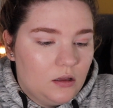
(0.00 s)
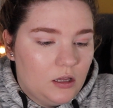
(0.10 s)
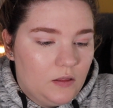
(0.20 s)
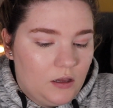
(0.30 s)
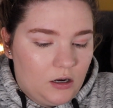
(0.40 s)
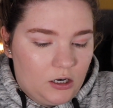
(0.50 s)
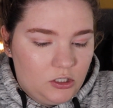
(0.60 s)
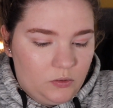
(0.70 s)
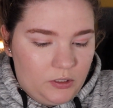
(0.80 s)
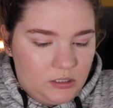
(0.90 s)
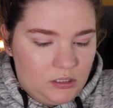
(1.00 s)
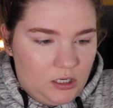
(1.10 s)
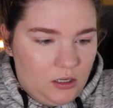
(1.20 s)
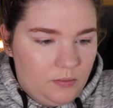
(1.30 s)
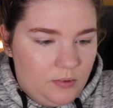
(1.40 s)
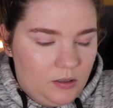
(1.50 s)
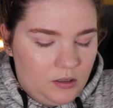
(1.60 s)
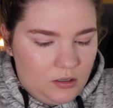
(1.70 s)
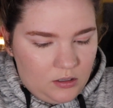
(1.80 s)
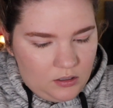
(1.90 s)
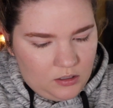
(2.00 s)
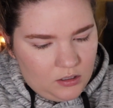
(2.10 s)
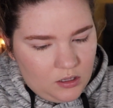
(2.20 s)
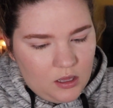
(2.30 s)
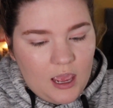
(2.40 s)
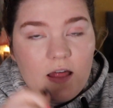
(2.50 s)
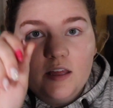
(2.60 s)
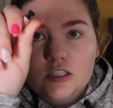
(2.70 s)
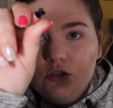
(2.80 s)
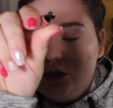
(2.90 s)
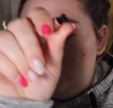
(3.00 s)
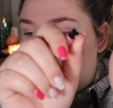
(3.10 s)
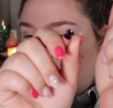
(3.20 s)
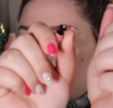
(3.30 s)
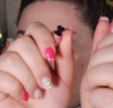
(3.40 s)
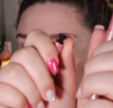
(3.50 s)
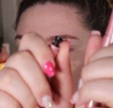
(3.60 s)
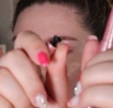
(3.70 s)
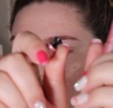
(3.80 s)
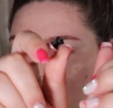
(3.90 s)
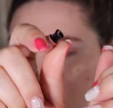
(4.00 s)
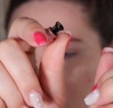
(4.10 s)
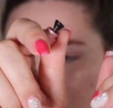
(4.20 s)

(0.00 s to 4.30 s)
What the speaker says: And they are twist up, and they do come with a